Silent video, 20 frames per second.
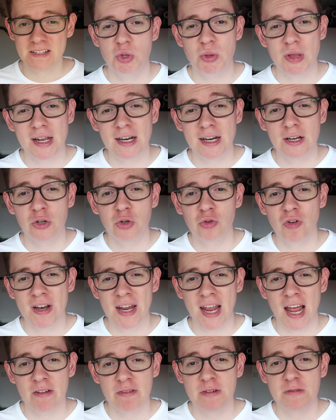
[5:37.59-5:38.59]
So with England already
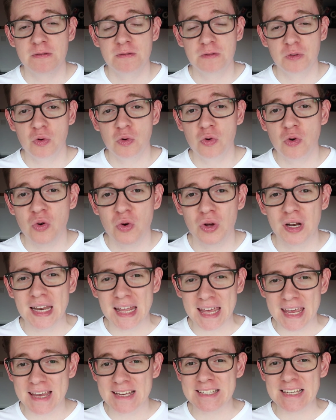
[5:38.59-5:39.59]
having 4
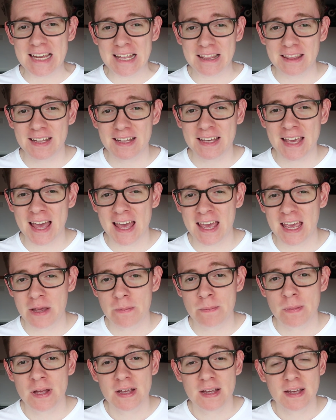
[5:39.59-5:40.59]
leagues in the
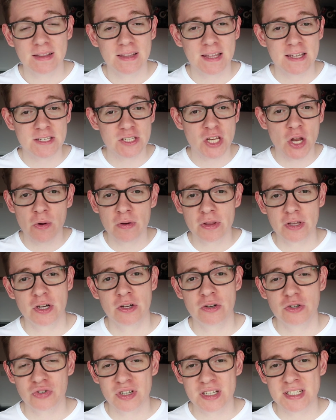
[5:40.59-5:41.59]
game, there's no other
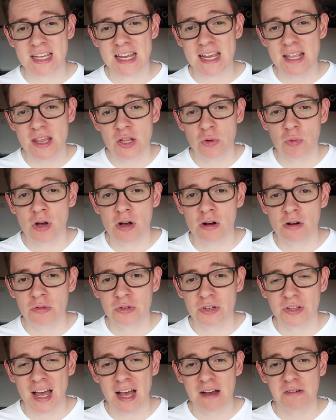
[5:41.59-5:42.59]
countries in the world
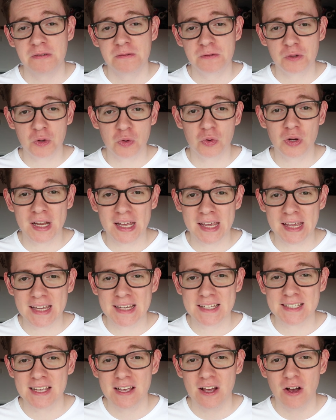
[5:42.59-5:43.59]
that have 4
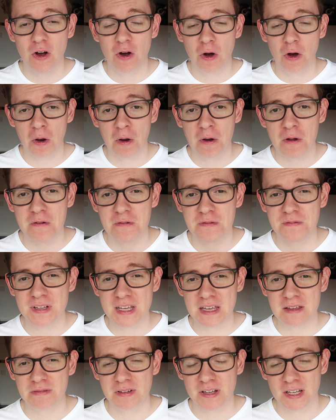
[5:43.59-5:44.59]
leagues on
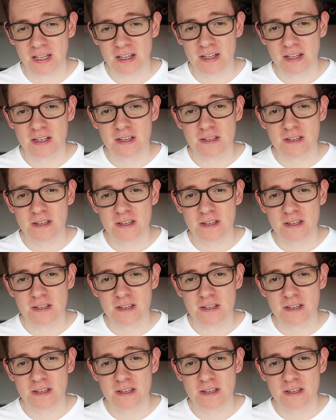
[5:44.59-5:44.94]
FIFA.